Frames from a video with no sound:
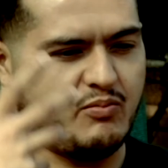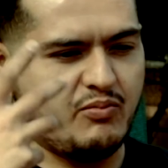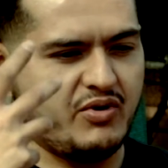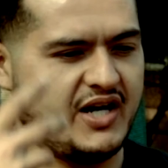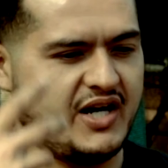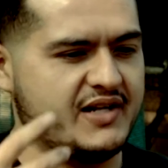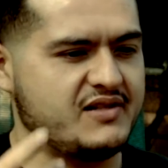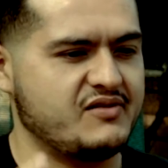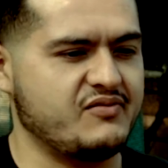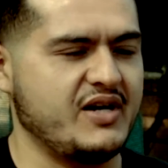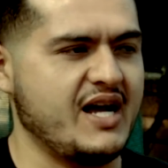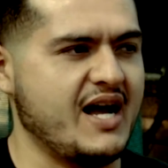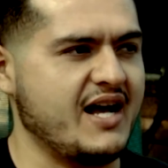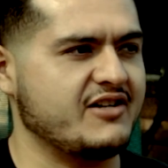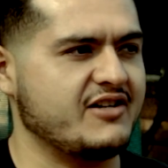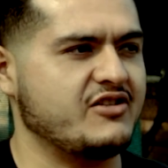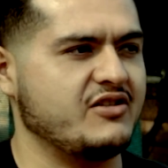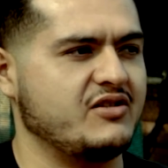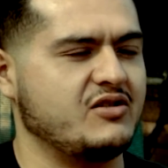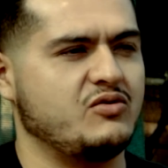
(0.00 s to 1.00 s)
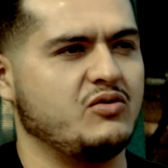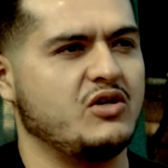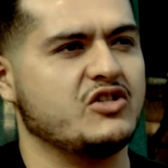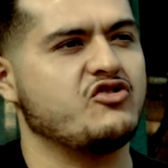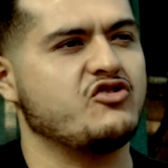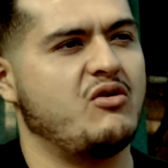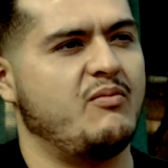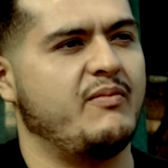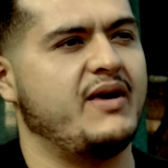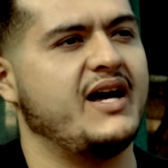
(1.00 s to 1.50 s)
brain's reaction to a
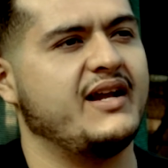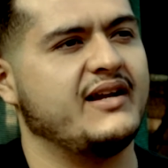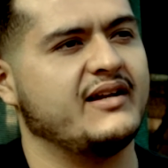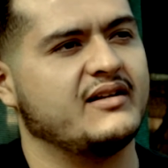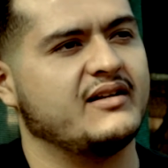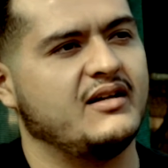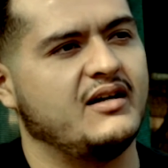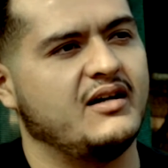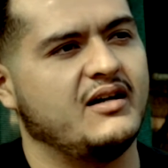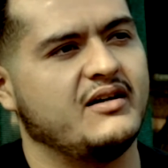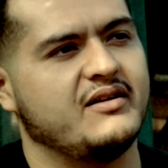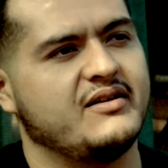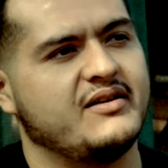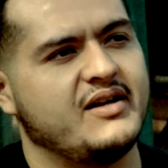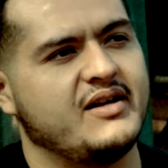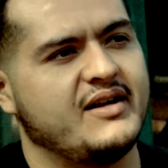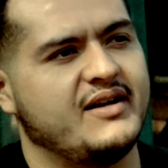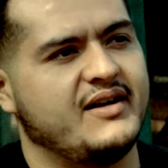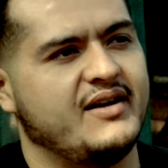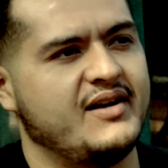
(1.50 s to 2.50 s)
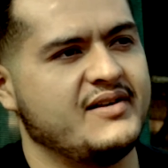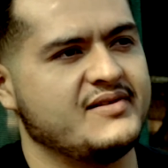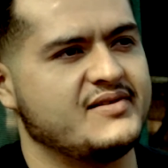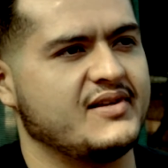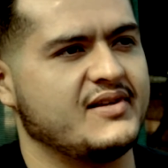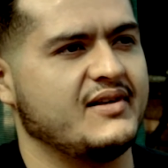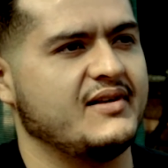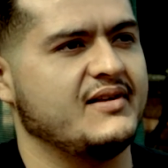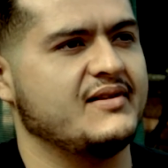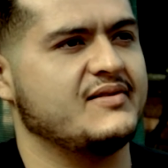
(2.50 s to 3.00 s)
traumatic
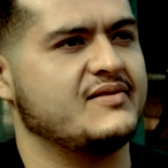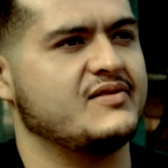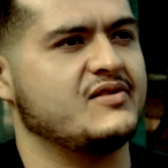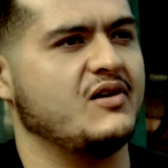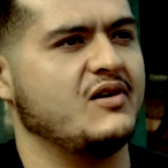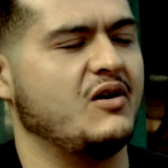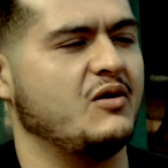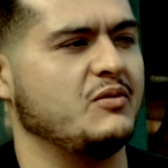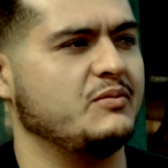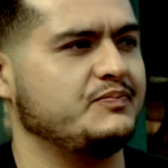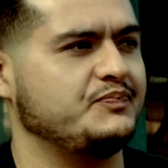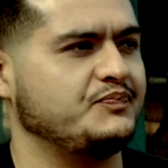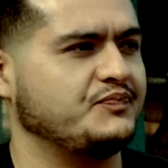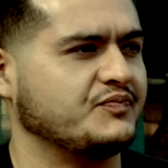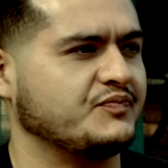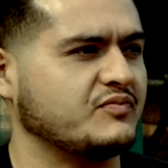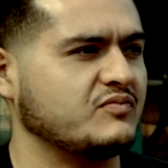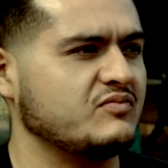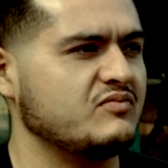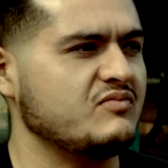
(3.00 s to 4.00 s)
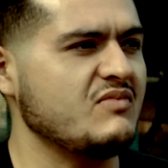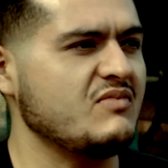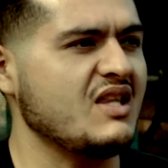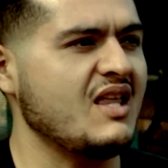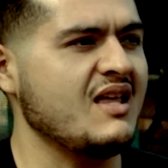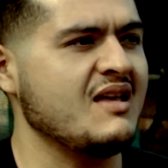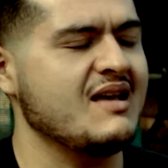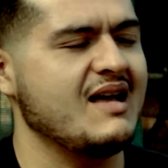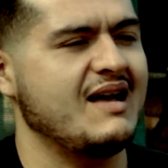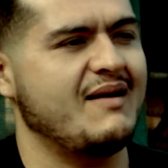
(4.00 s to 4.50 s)
incident. So
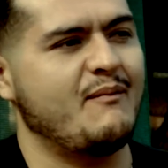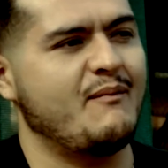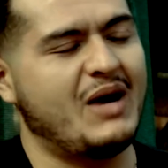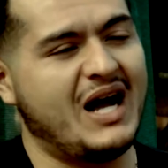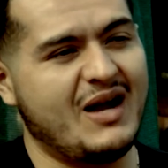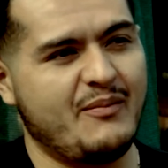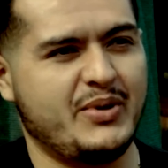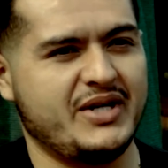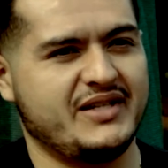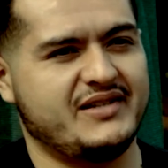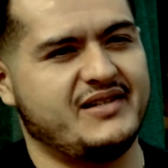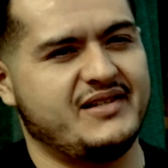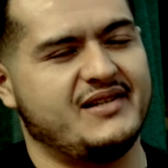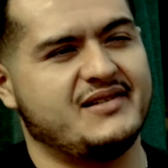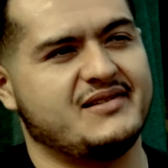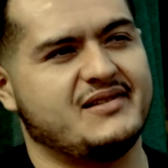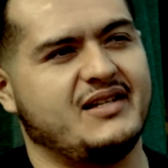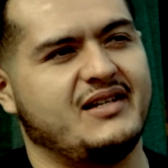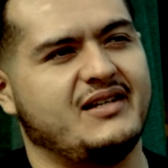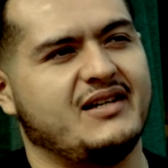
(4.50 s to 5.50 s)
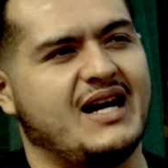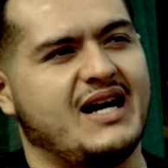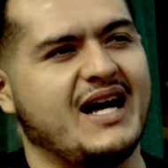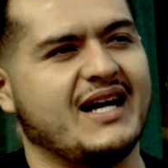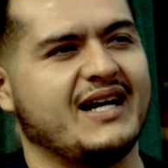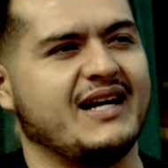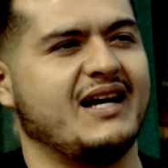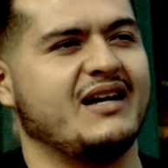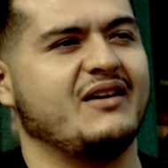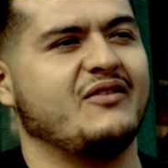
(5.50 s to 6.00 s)
my PTSD,
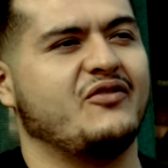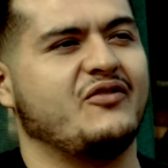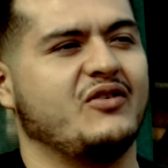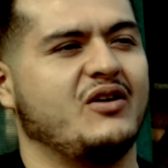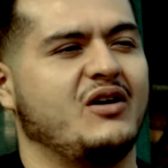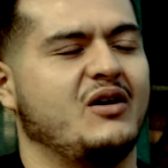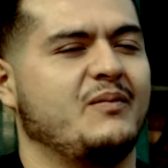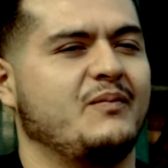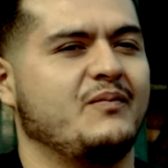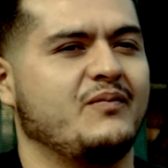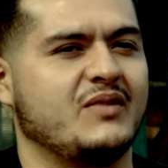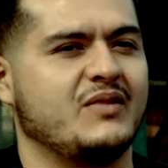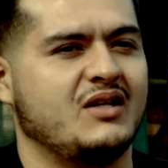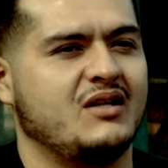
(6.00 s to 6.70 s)
I got it from